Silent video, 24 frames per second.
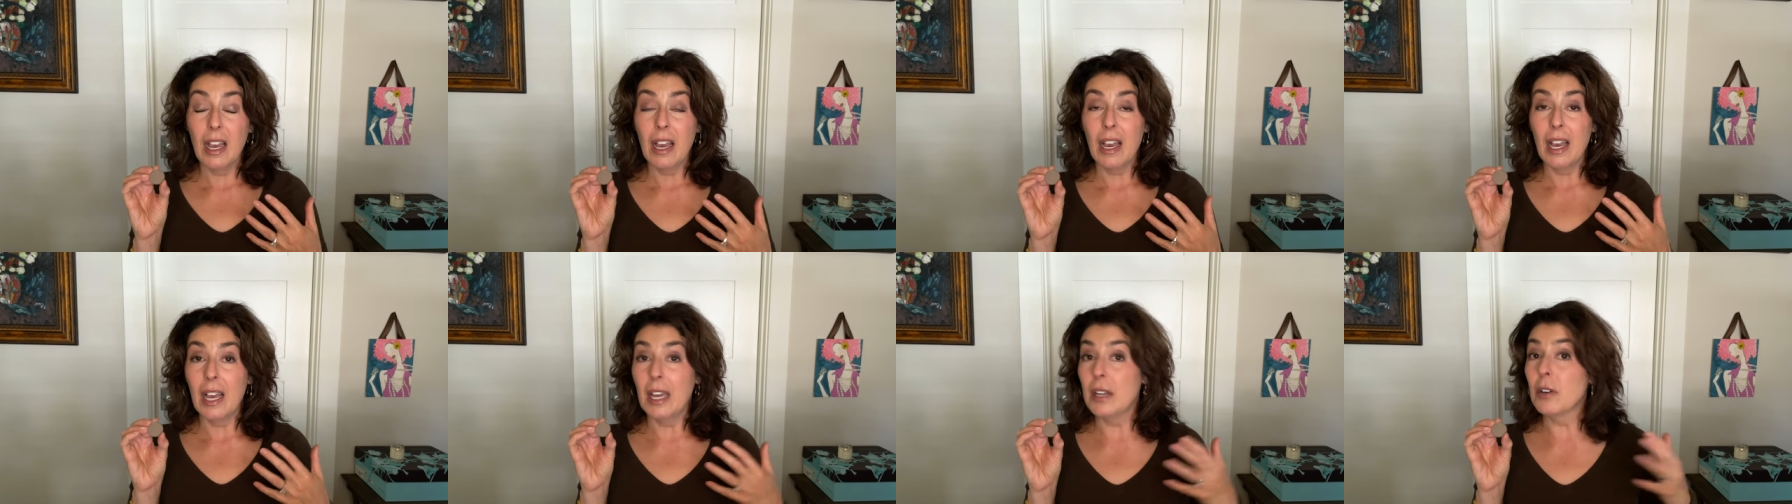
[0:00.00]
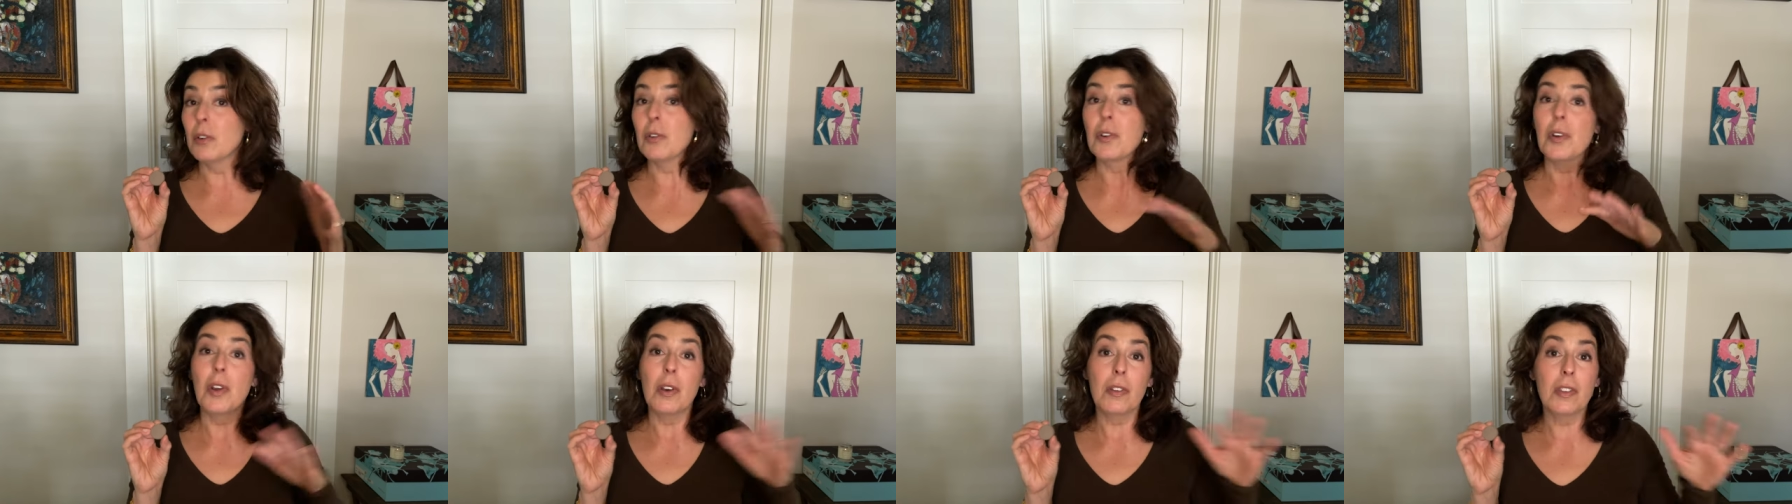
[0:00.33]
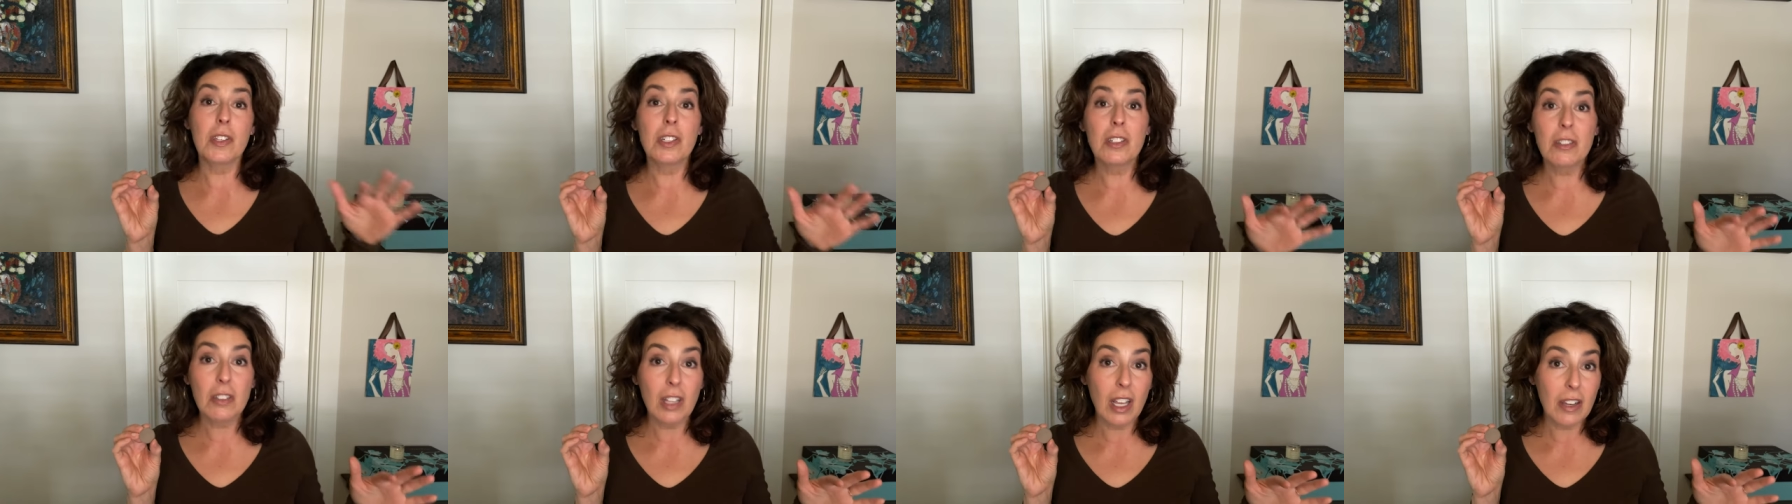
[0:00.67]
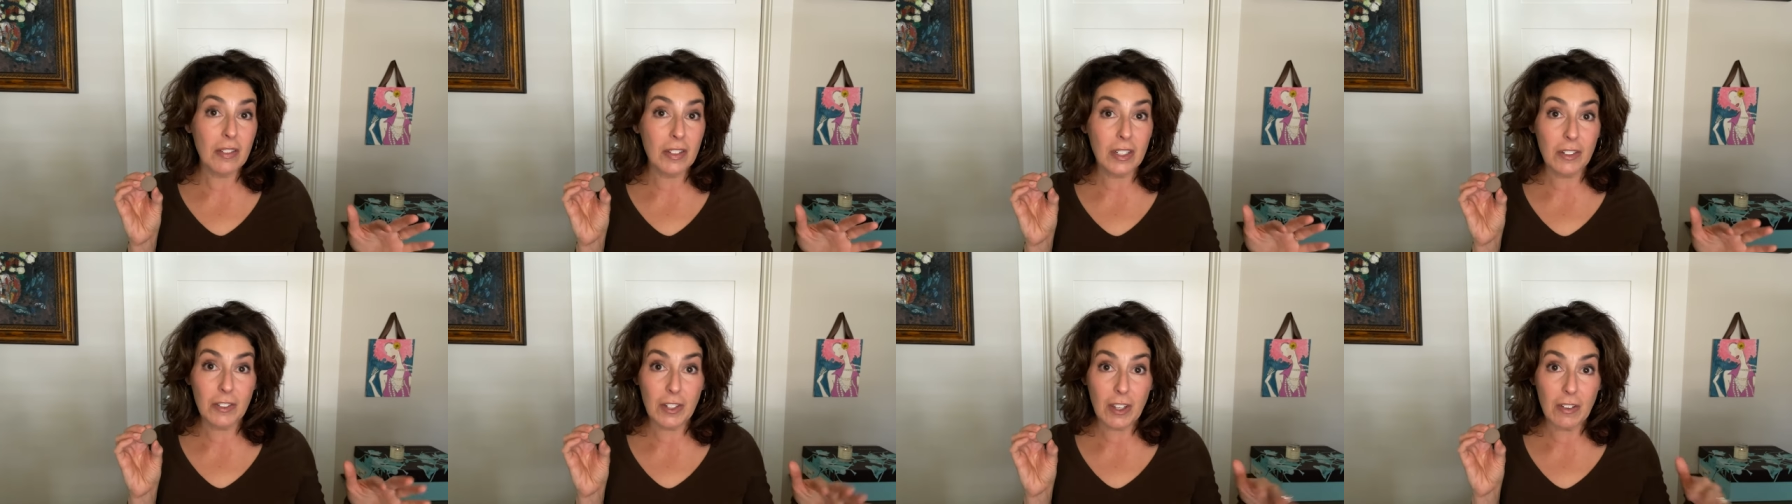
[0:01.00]
I don't know that you love
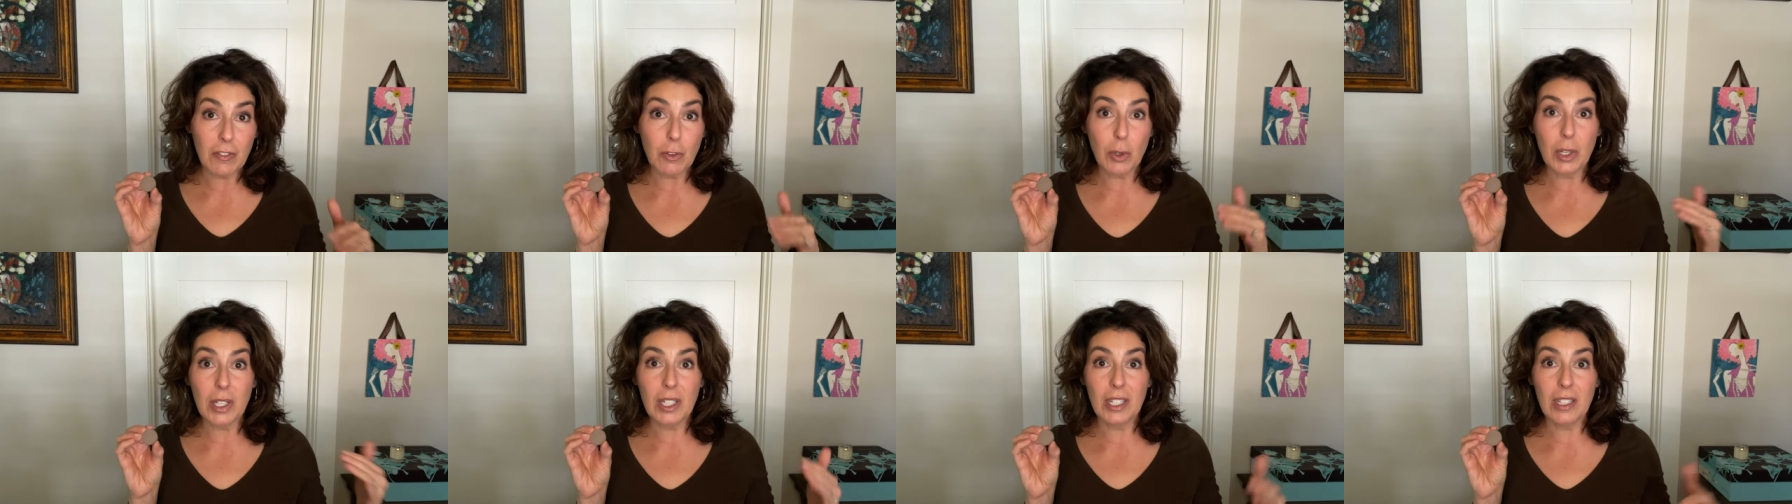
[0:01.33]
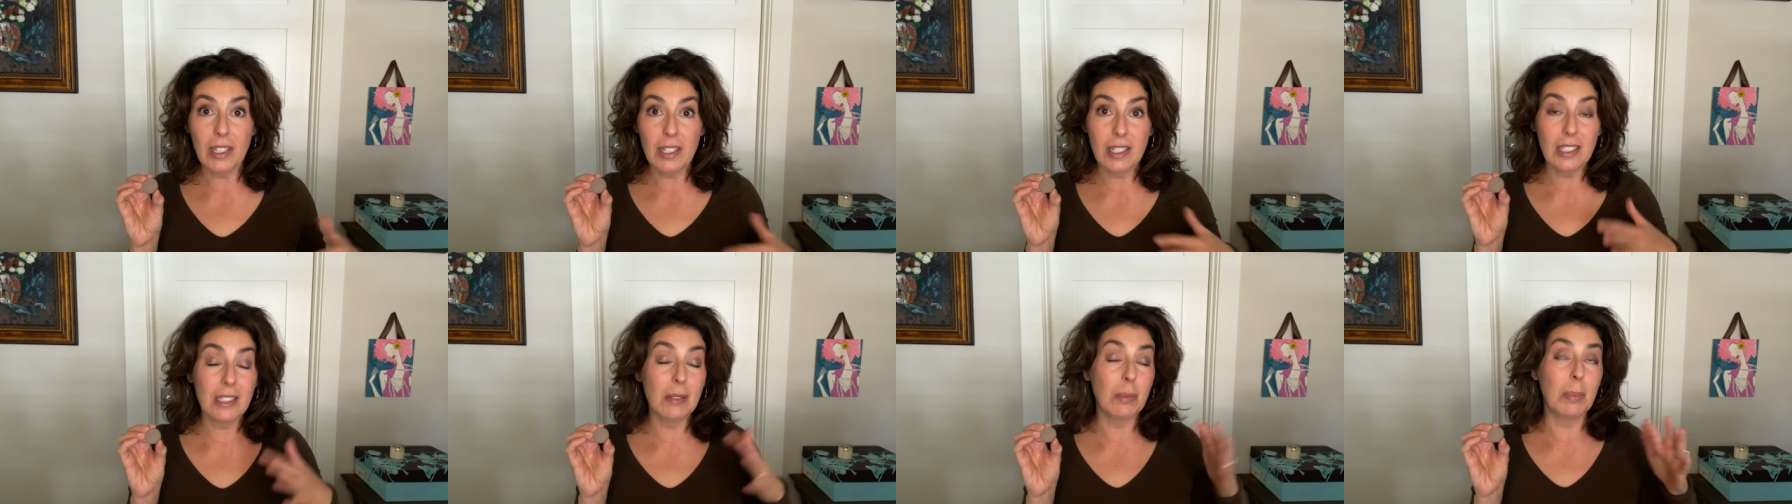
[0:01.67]
it if you have oily lids,